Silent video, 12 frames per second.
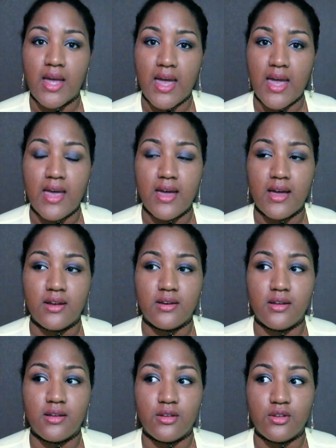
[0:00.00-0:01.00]

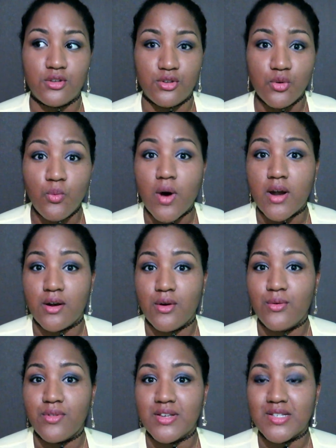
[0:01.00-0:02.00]
And you want to
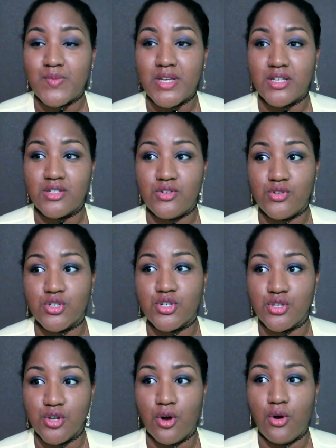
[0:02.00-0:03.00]
know this because you
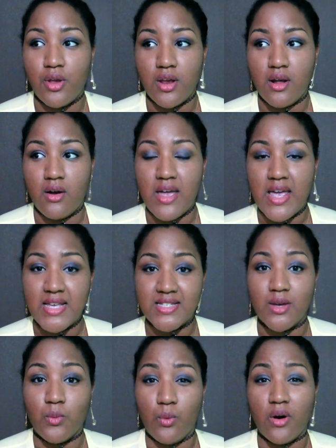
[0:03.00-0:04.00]
should know, is
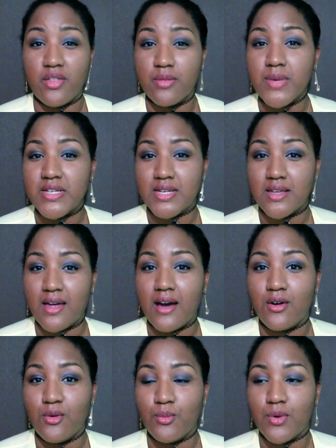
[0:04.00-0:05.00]
it worth missing that
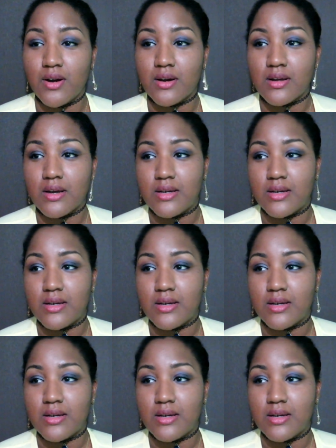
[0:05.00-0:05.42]
homework?